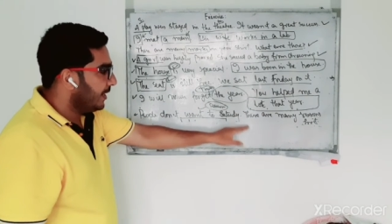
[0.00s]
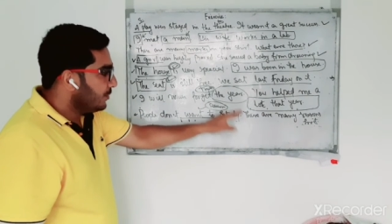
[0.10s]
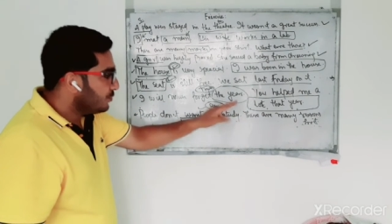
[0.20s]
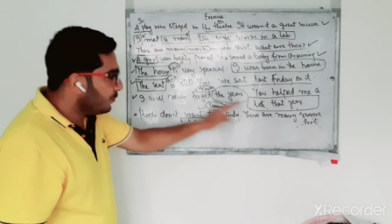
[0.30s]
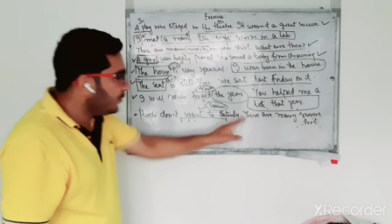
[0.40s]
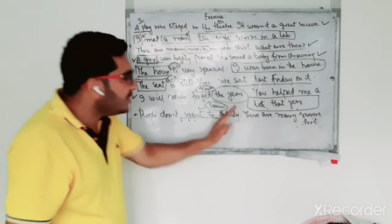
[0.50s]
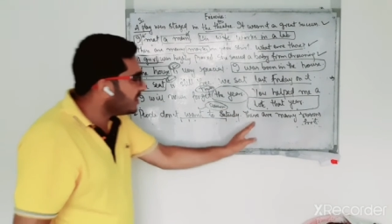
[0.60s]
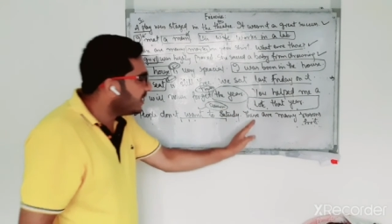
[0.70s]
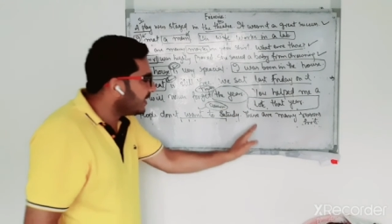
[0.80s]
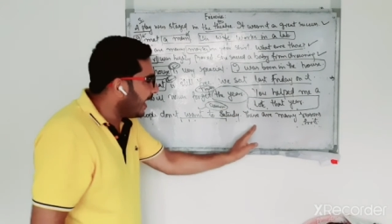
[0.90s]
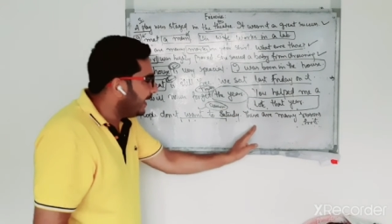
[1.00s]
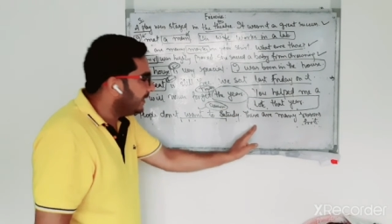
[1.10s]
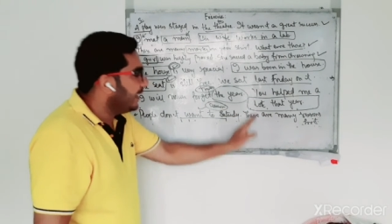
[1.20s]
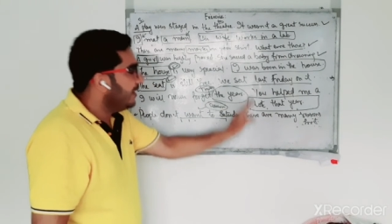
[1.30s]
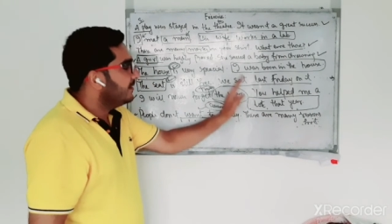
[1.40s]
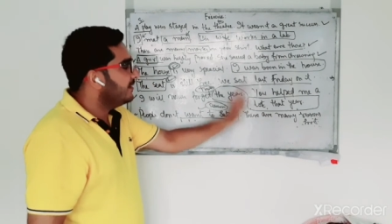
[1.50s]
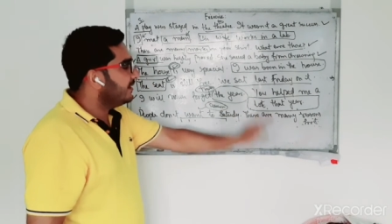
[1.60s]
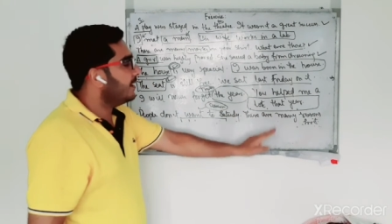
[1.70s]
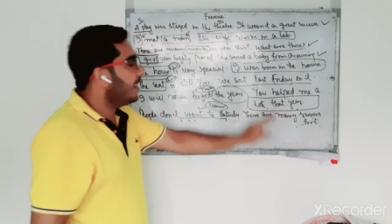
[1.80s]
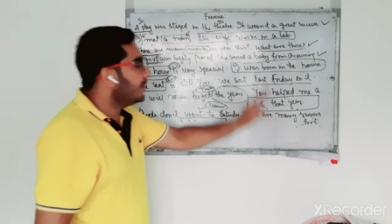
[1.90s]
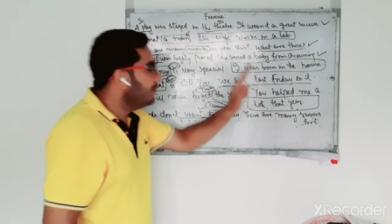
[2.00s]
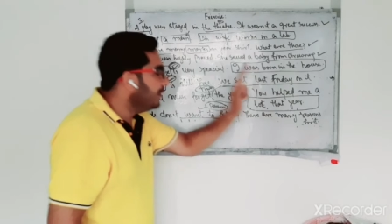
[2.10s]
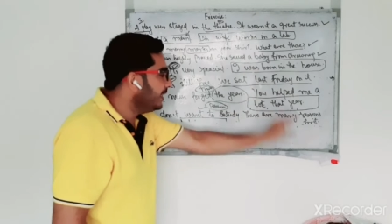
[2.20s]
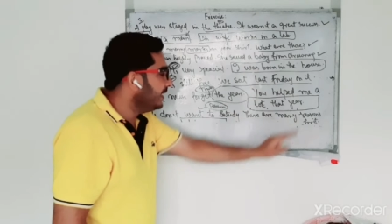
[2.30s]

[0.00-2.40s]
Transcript: So we shall write, there are many